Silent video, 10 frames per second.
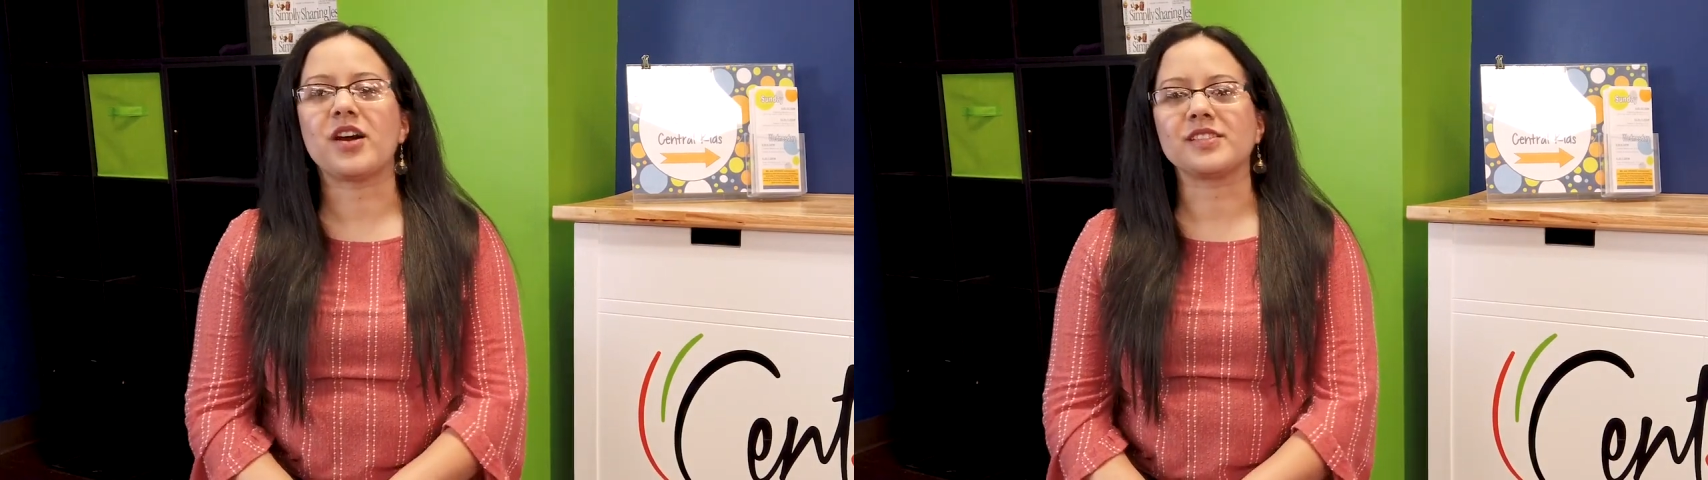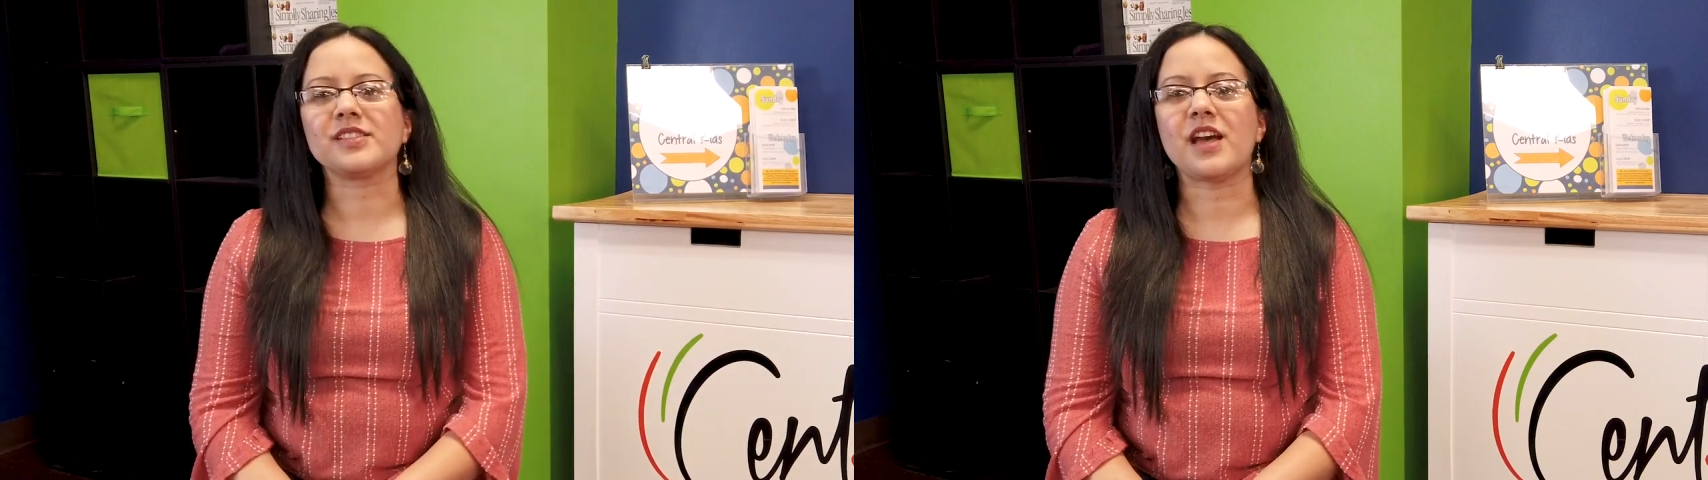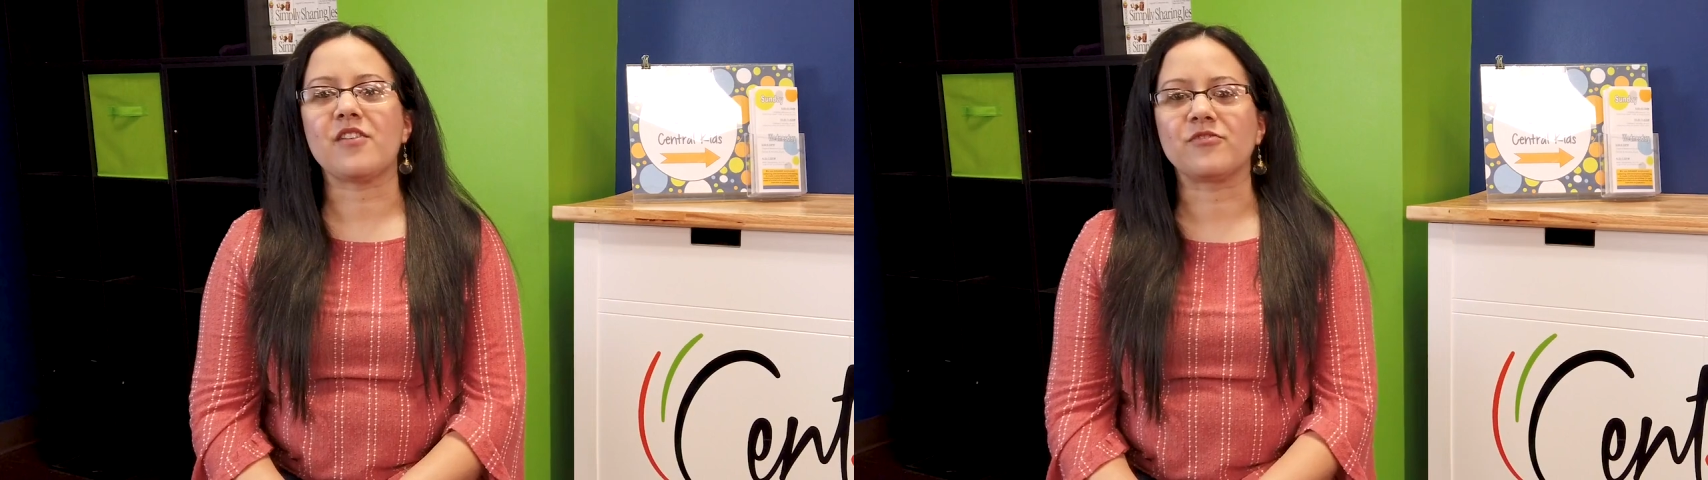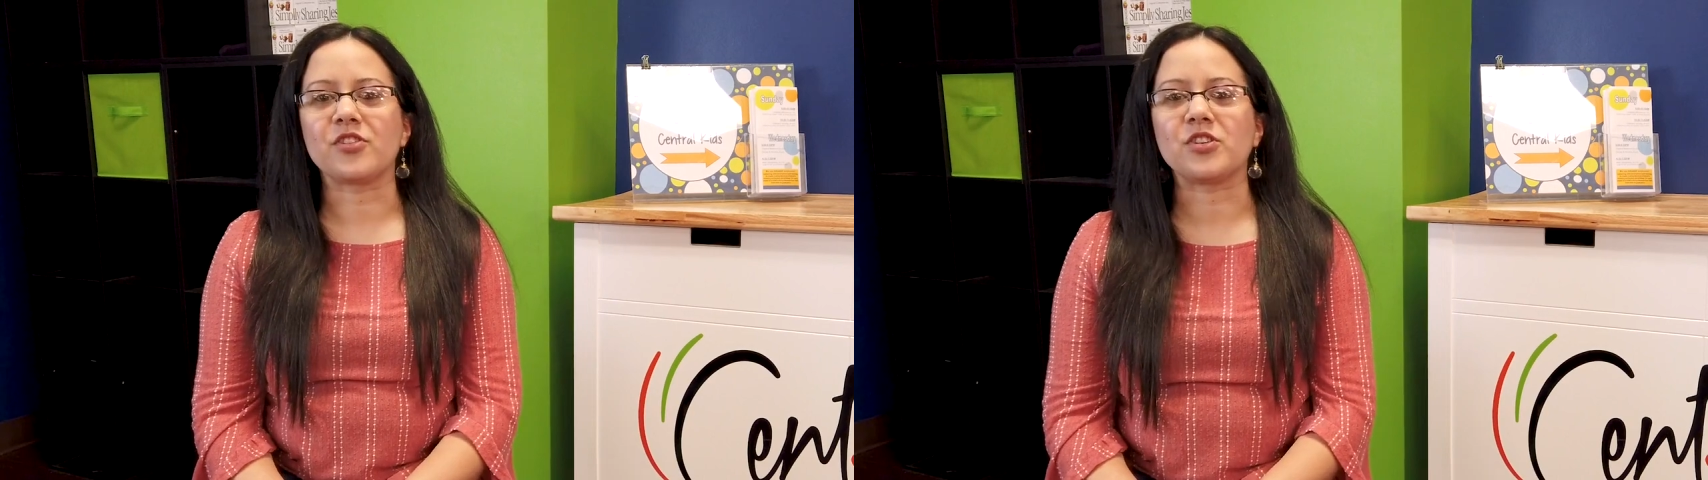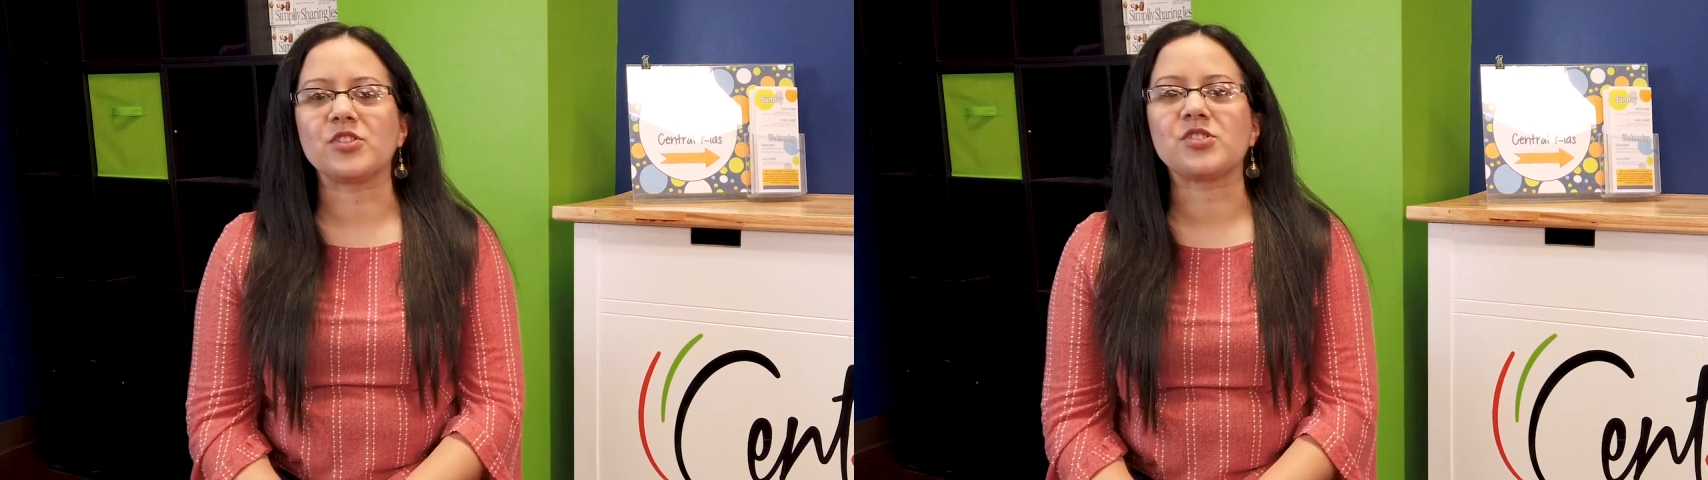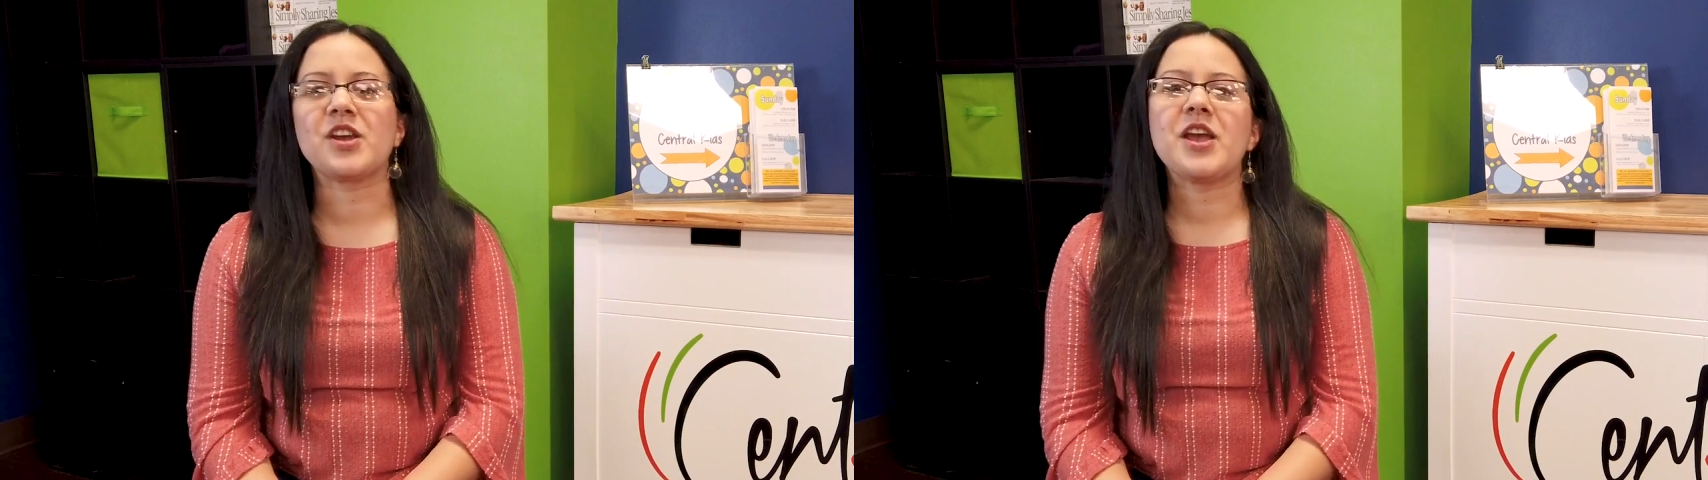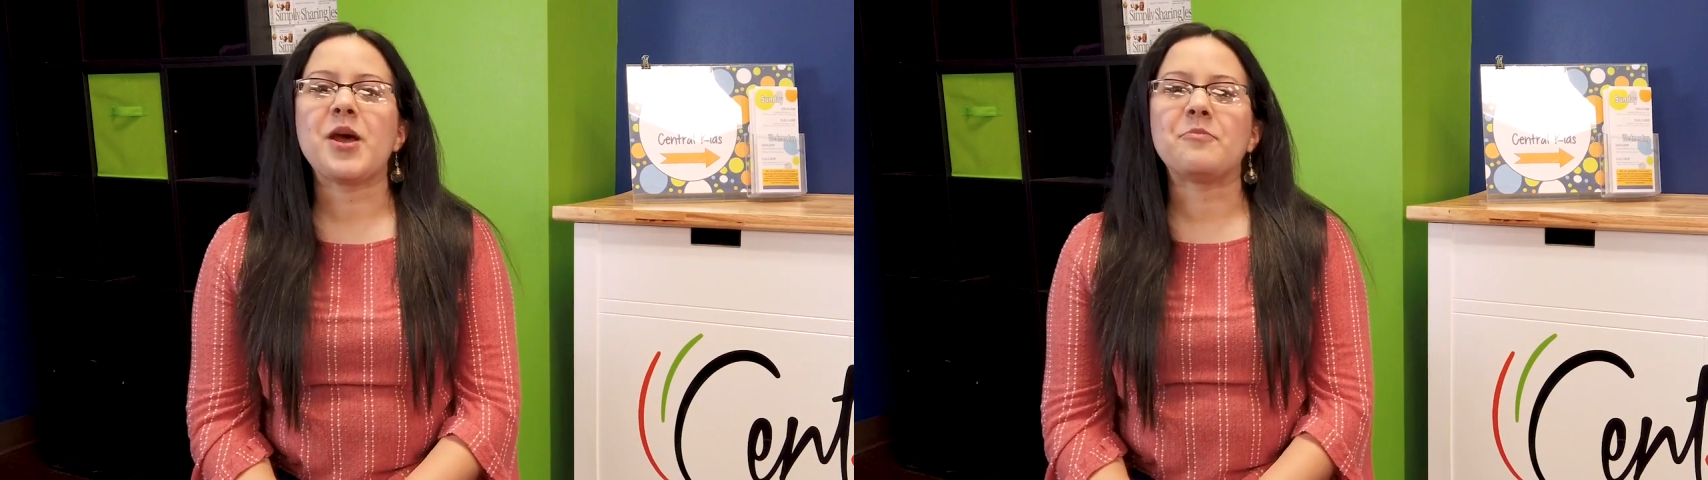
process at first,